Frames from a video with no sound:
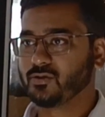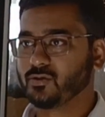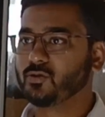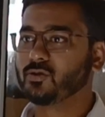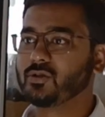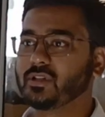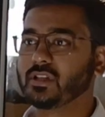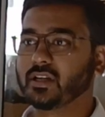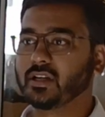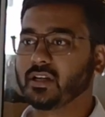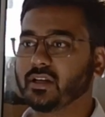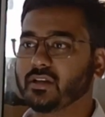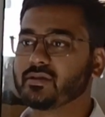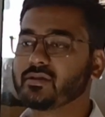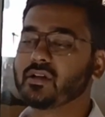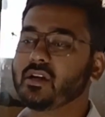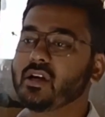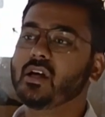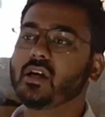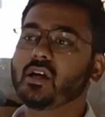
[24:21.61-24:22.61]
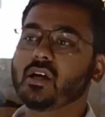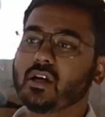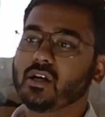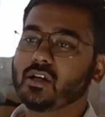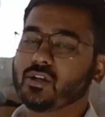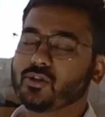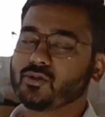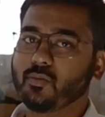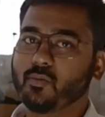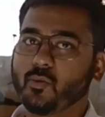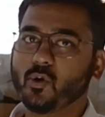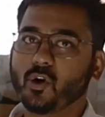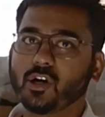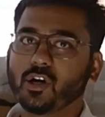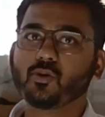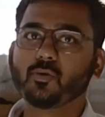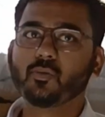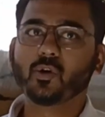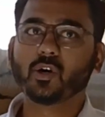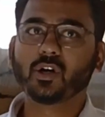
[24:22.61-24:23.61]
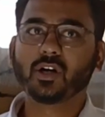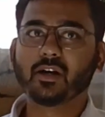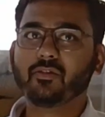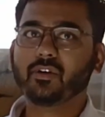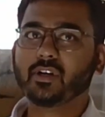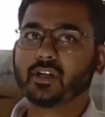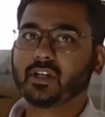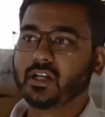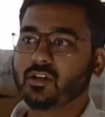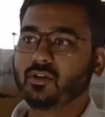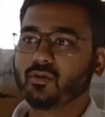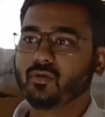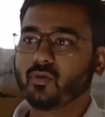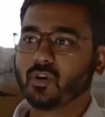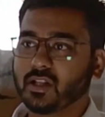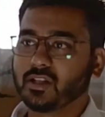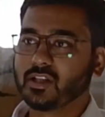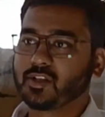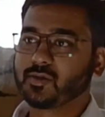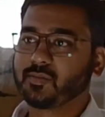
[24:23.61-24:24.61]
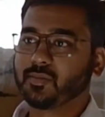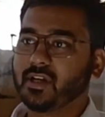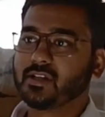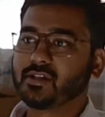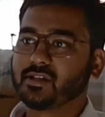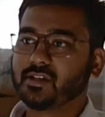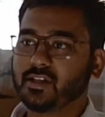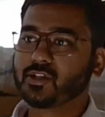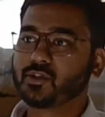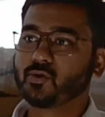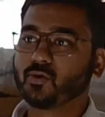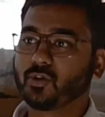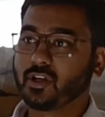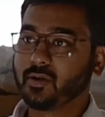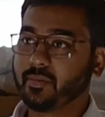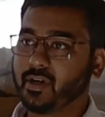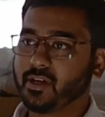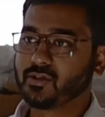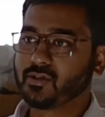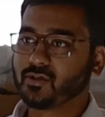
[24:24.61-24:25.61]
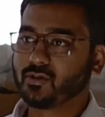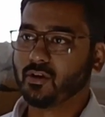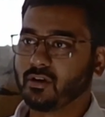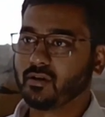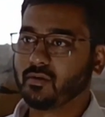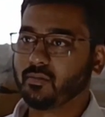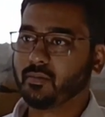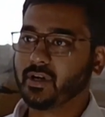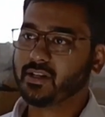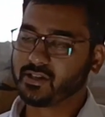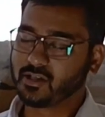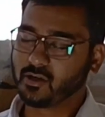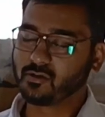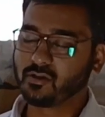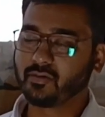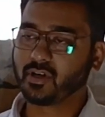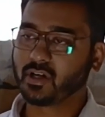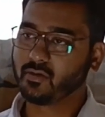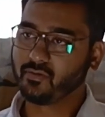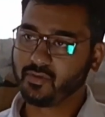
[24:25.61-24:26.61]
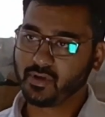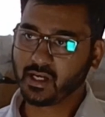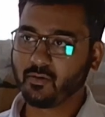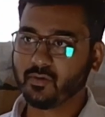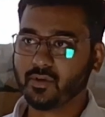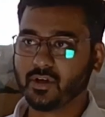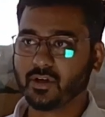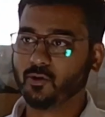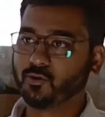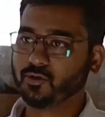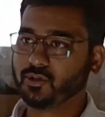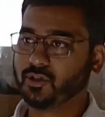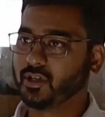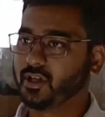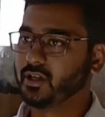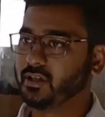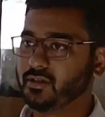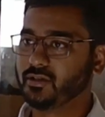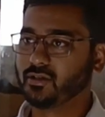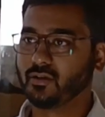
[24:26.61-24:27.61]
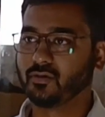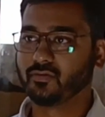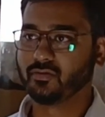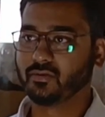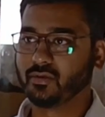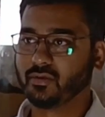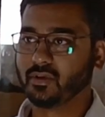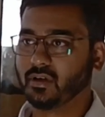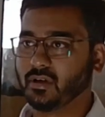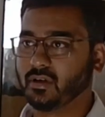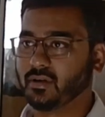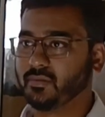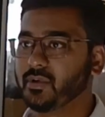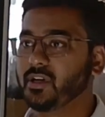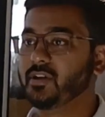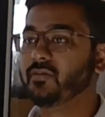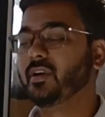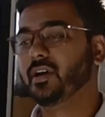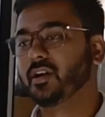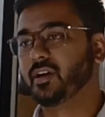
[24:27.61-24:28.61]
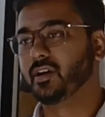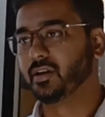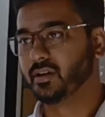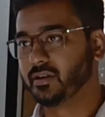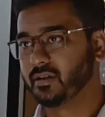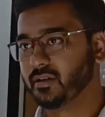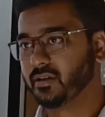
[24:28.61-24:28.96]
Those are the kits. So model to model, I will tell you what are the spares needs to keep in stock. But in South Africa, we have the huge range of inventory.